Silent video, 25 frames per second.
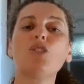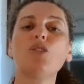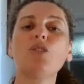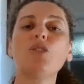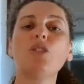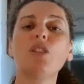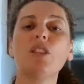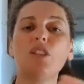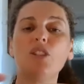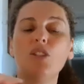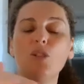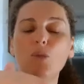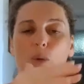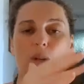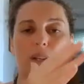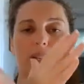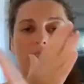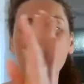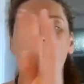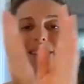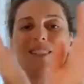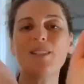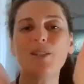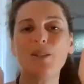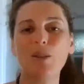the
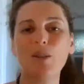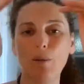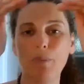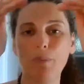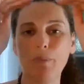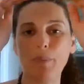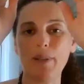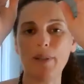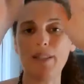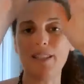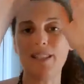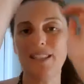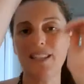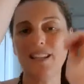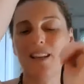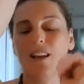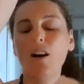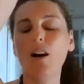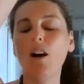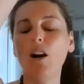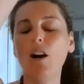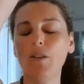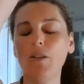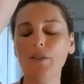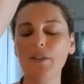twin serpents
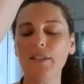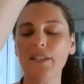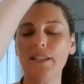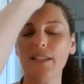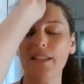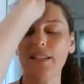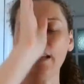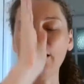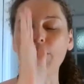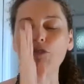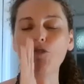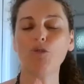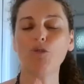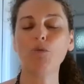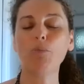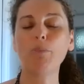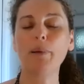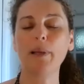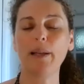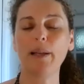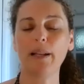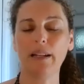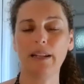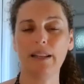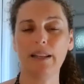on the central
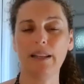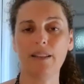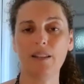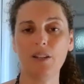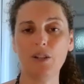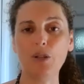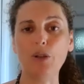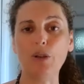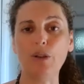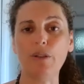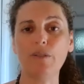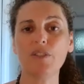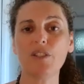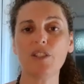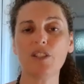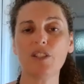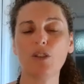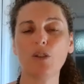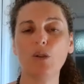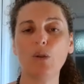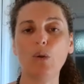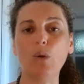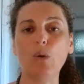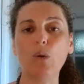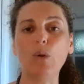pillar, the nervous
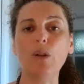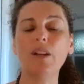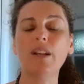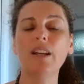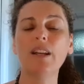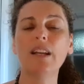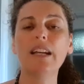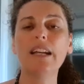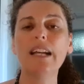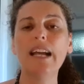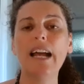cord.